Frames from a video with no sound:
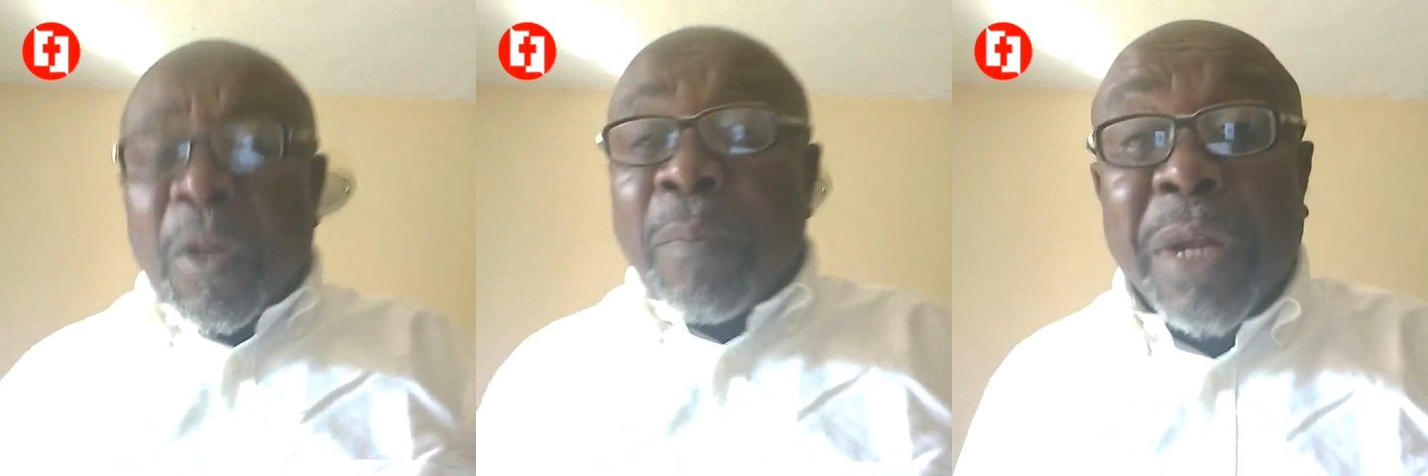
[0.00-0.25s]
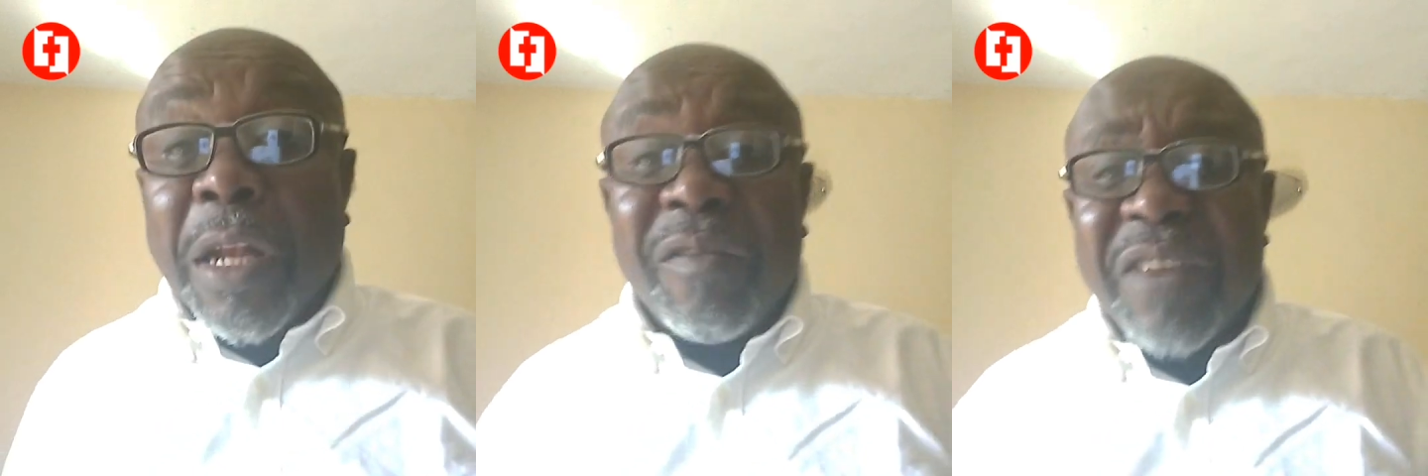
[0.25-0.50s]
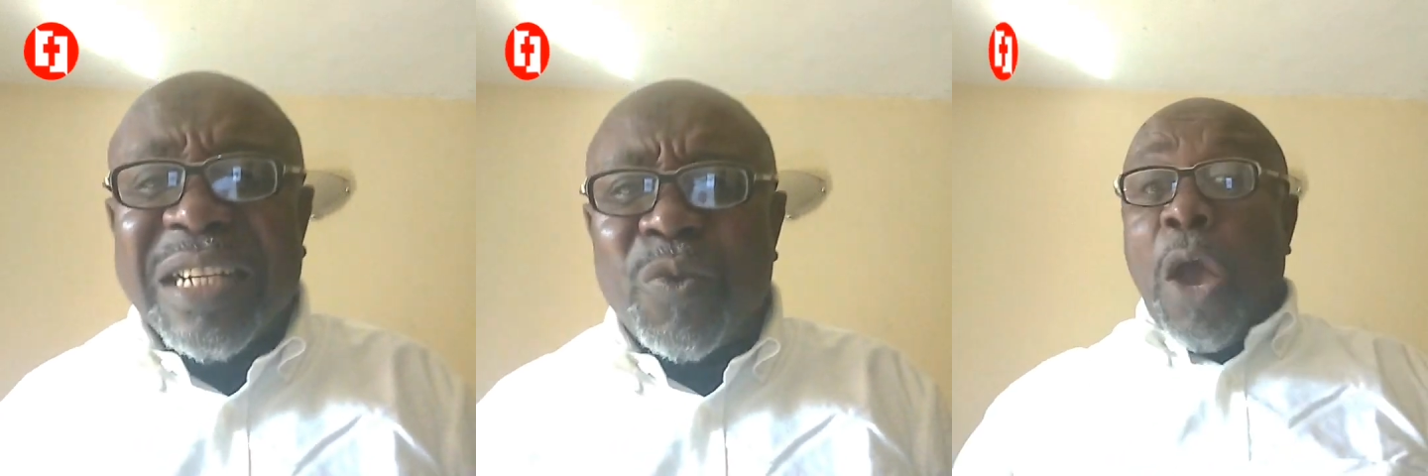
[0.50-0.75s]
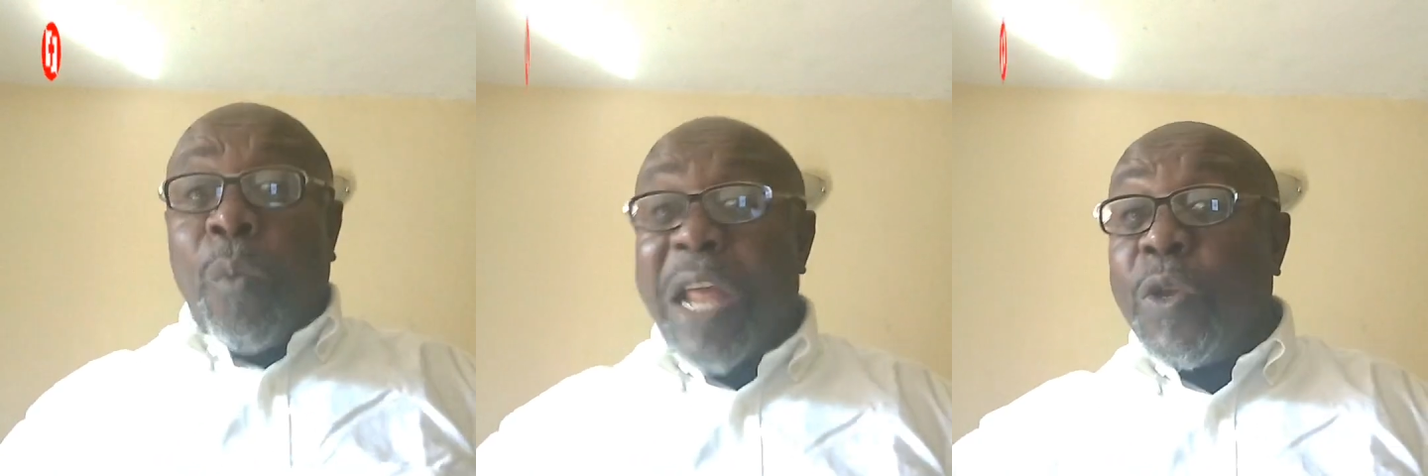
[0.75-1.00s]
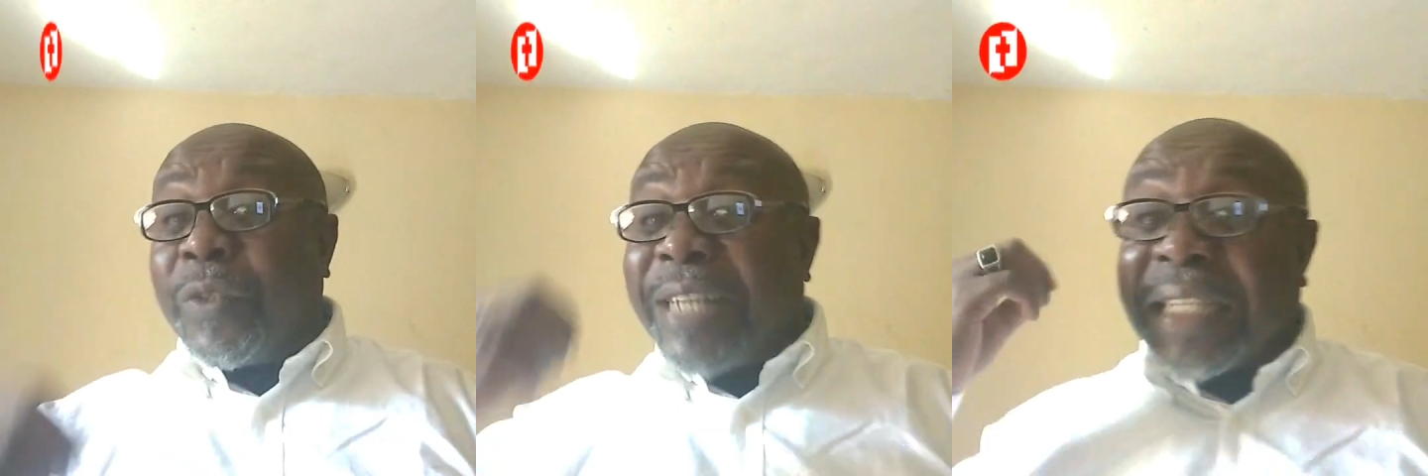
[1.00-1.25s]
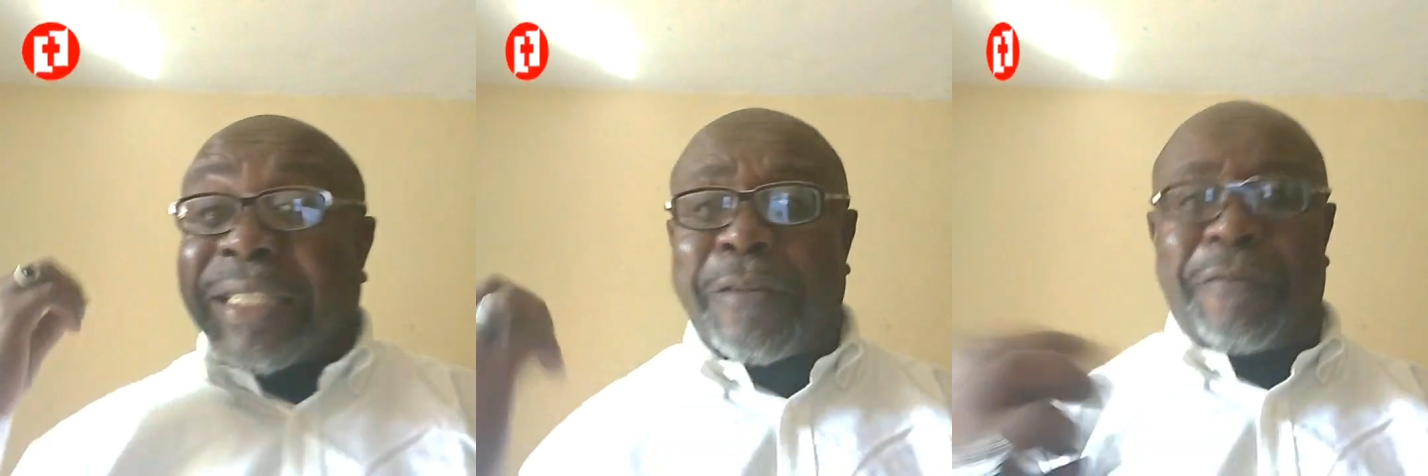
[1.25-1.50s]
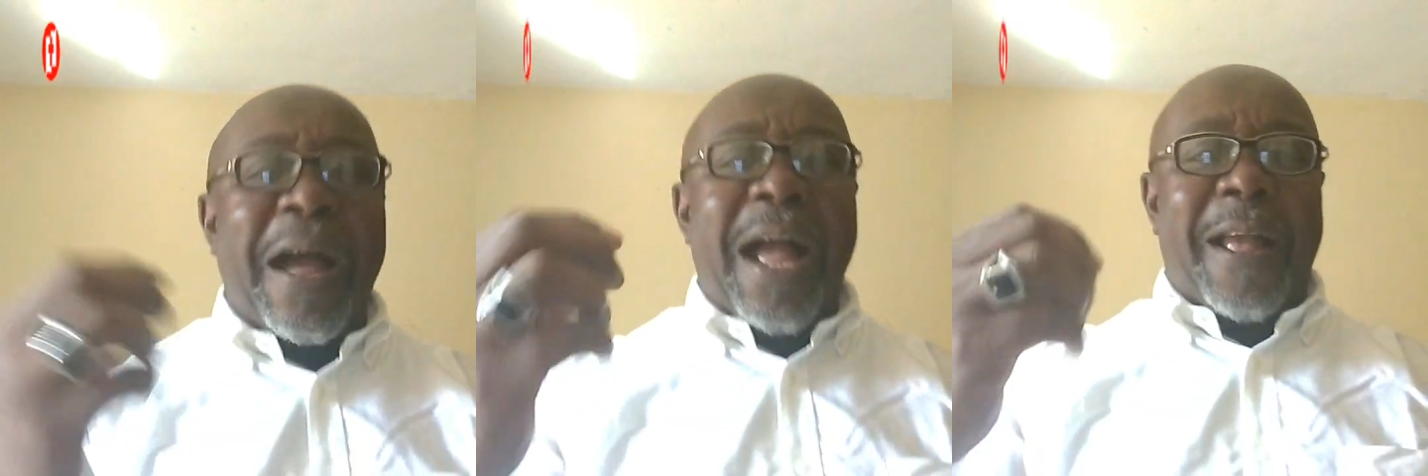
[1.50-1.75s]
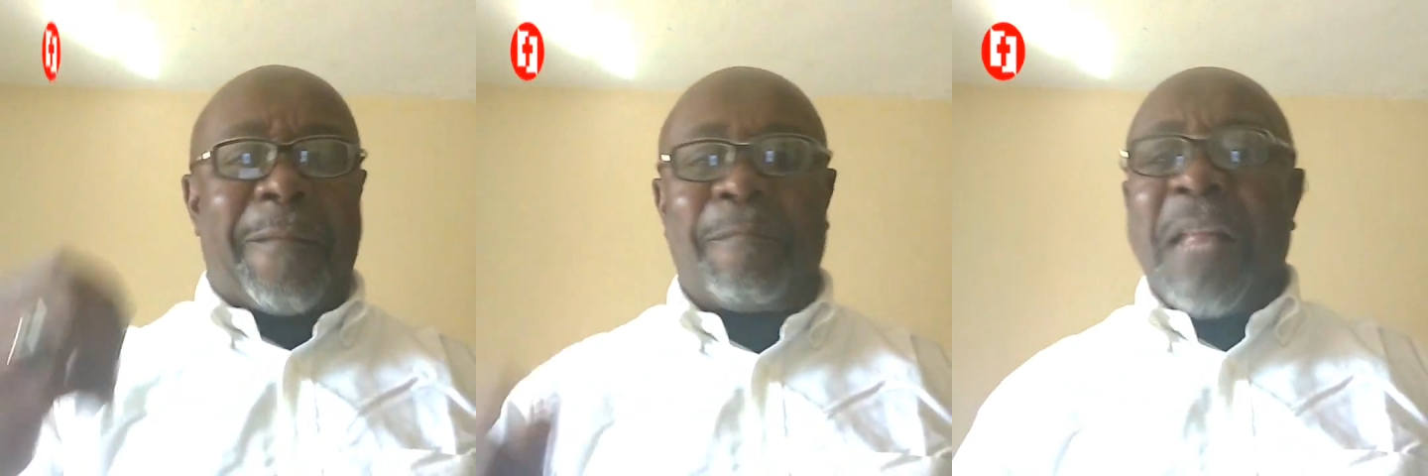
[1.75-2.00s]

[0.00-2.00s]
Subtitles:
Beloved, when you testify,